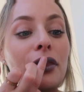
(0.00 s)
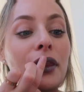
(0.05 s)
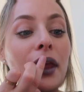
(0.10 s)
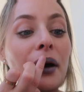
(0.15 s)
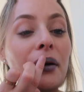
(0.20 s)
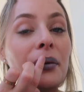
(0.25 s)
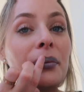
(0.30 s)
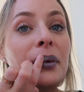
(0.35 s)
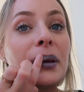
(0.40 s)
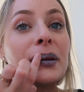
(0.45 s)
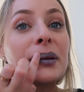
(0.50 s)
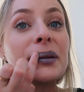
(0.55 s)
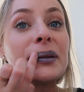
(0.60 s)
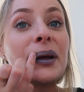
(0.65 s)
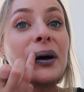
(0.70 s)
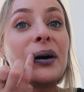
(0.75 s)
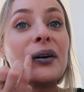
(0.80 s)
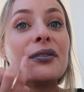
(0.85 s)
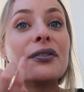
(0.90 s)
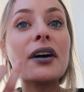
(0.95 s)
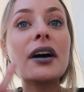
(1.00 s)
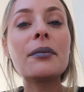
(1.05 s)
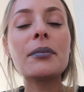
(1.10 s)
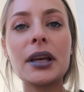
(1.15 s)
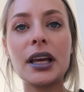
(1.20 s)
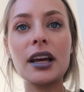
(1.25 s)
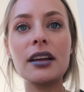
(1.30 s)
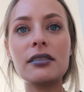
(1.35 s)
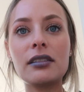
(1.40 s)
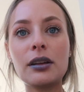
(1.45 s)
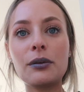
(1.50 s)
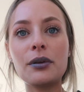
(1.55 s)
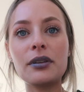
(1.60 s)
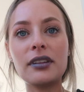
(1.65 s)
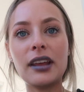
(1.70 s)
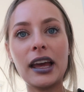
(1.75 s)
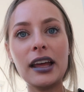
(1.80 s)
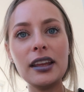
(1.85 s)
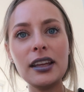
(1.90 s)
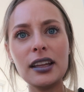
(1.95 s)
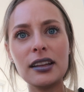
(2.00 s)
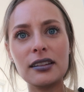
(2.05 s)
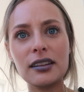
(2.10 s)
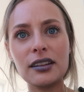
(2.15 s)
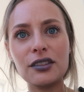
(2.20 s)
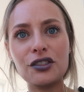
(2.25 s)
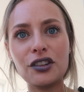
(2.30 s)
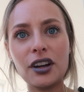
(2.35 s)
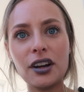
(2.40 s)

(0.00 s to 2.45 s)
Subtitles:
That would be so fun because there was aliens this